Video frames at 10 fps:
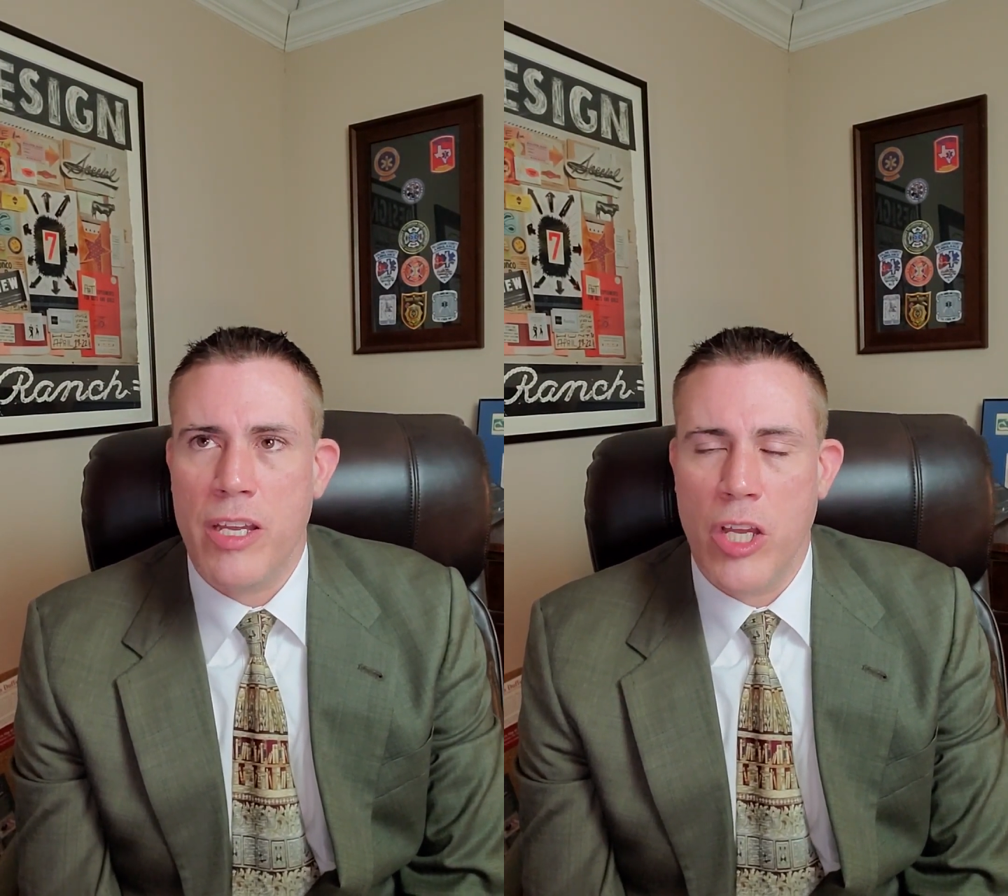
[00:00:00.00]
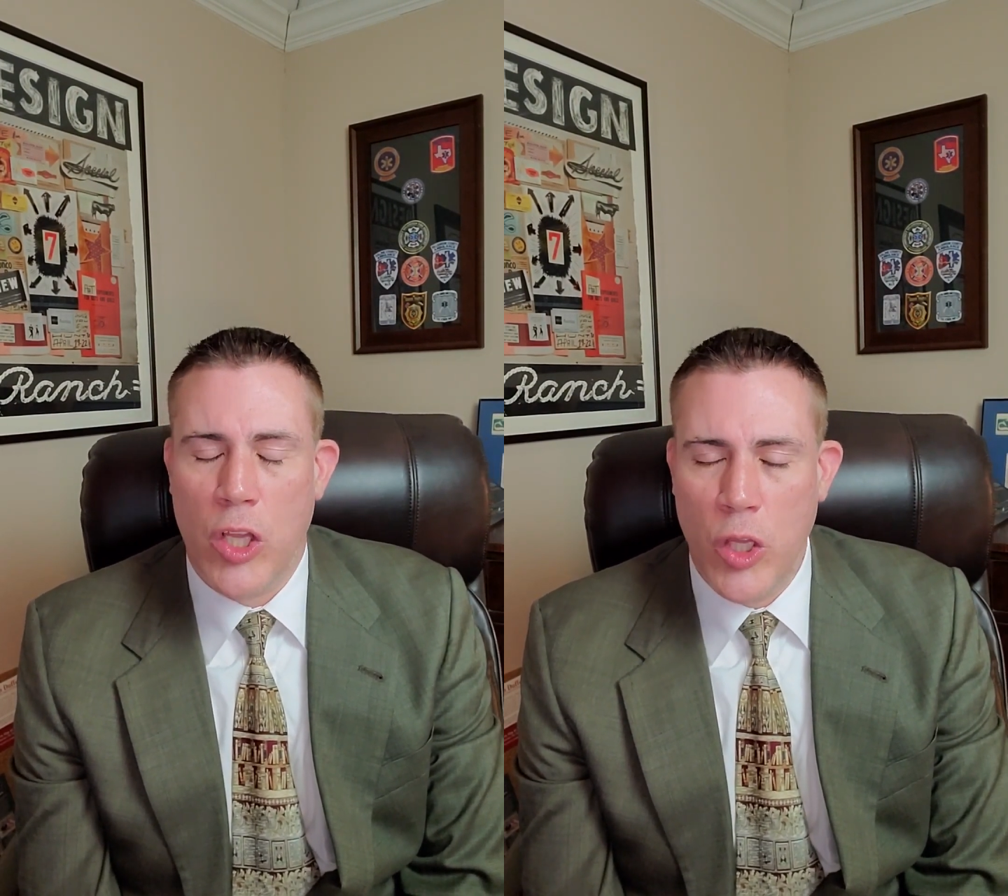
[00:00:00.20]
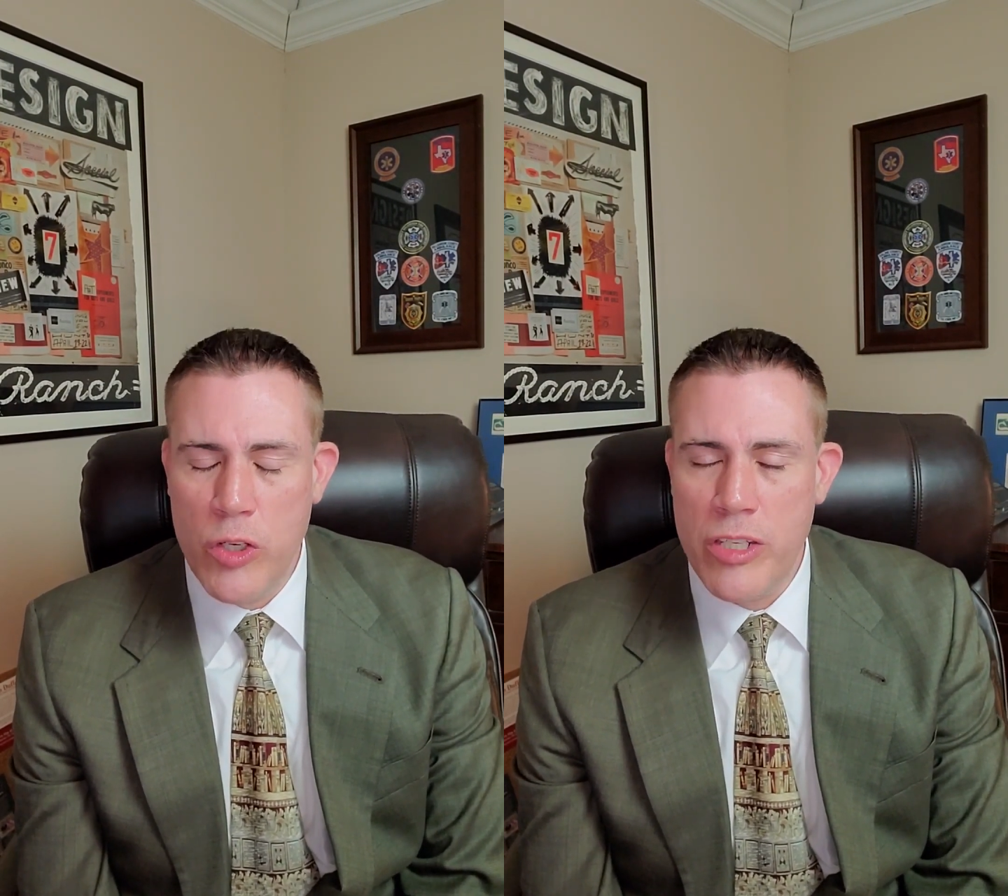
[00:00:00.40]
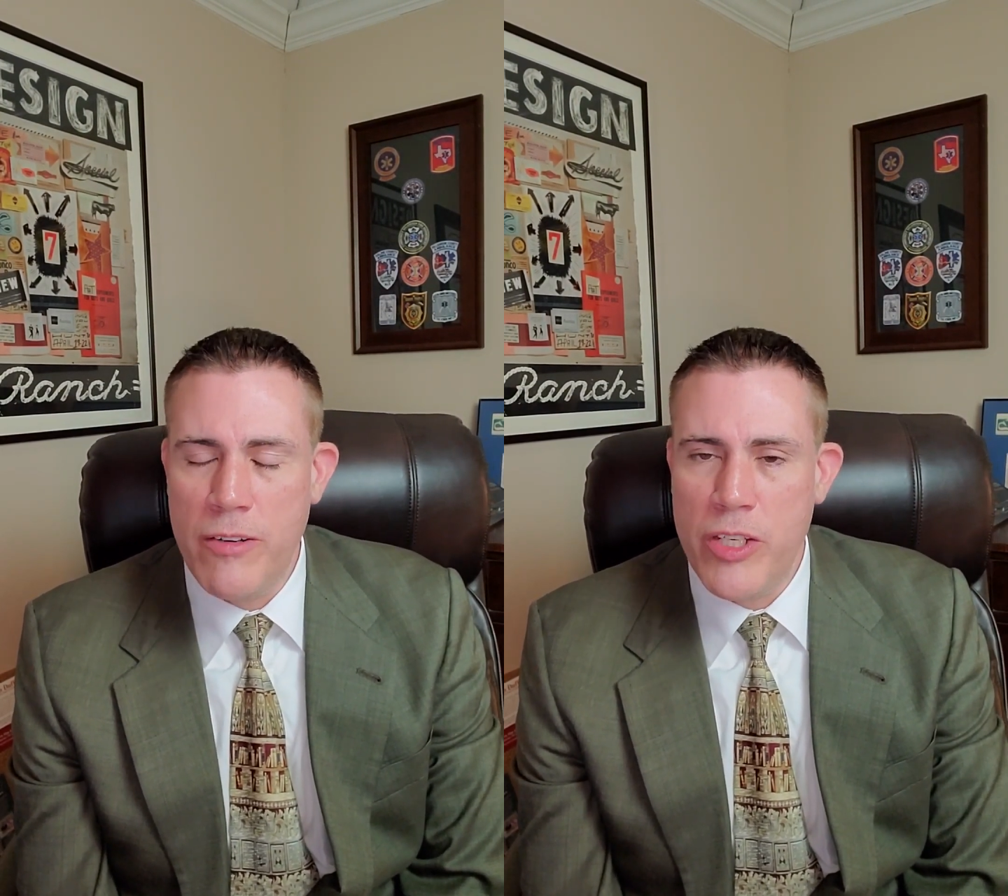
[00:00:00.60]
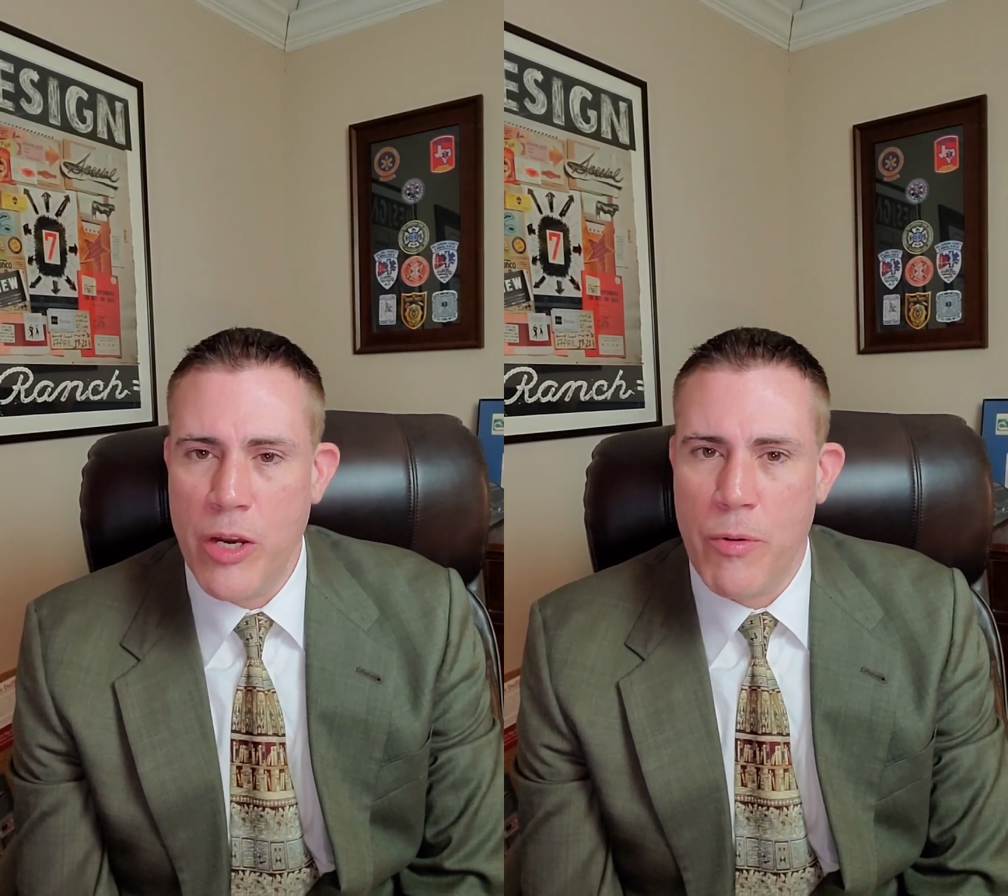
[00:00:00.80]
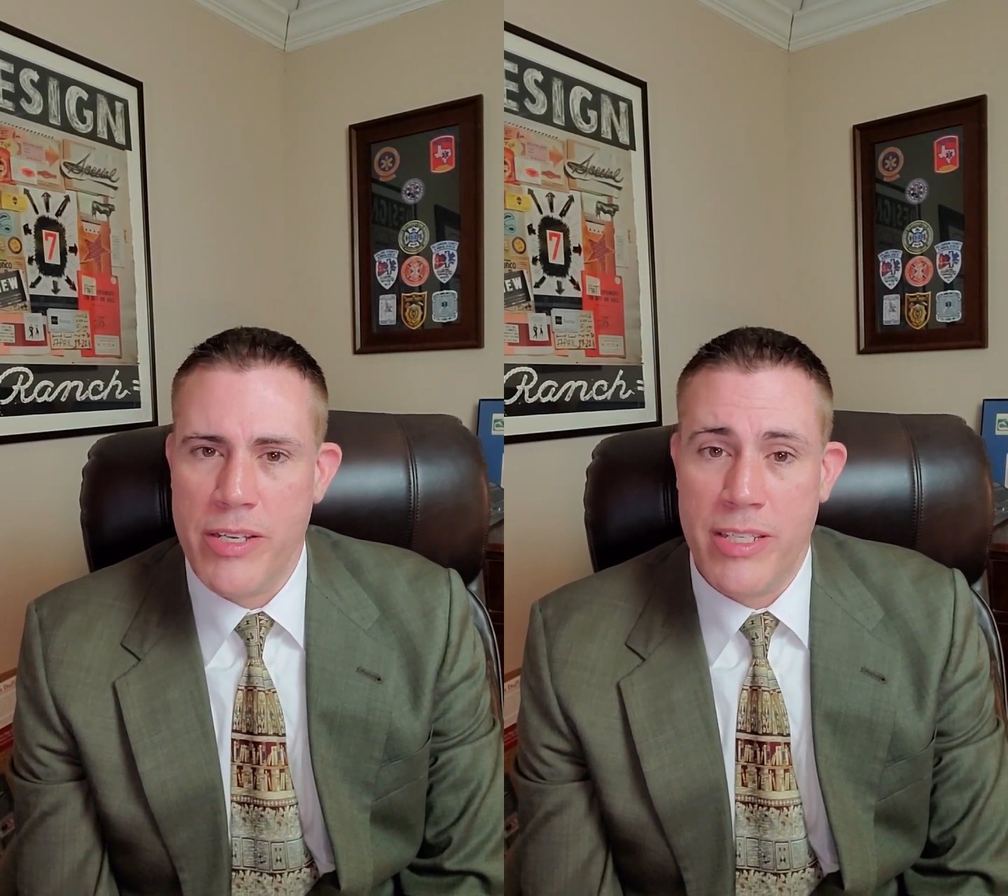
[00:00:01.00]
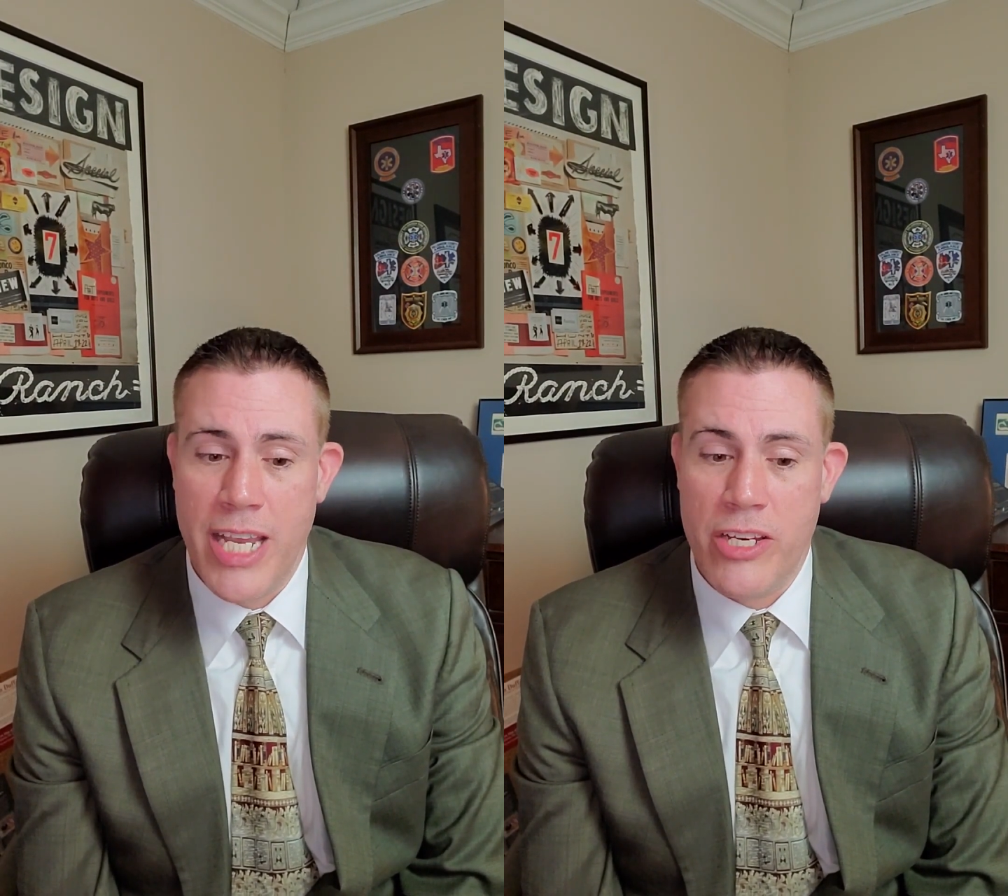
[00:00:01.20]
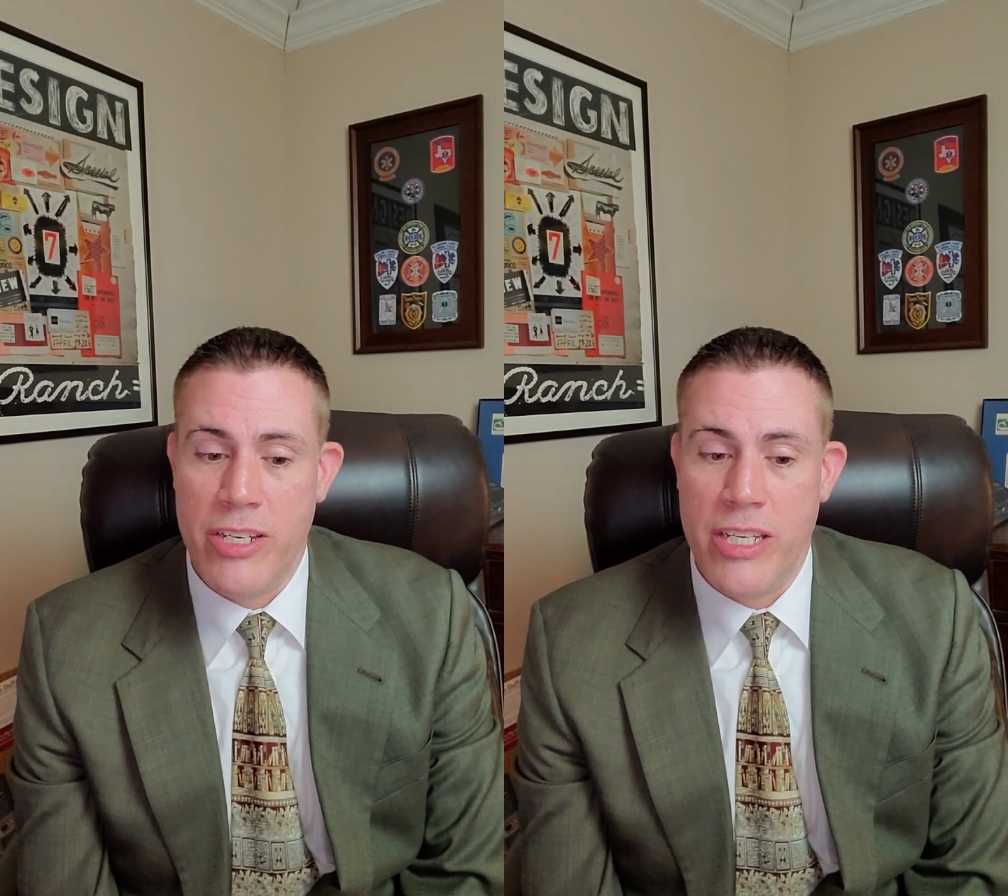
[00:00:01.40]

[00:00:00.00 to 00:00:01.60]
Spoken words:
conclusion to your presentation